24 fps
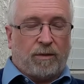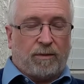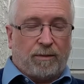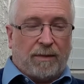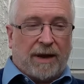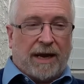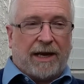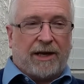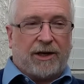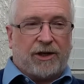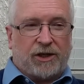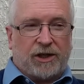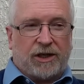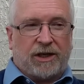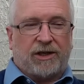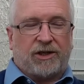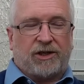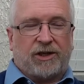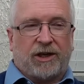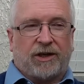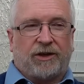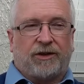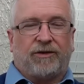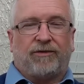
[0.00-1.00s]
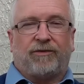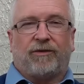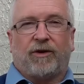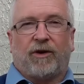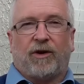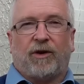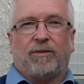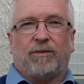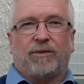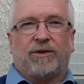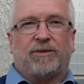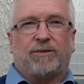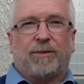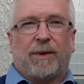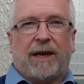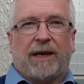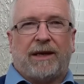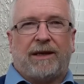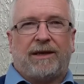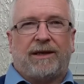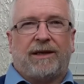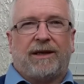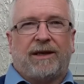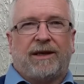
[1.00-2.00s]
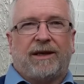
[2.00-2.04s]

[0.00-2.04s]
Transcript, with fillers: managing a shelter for homeless men.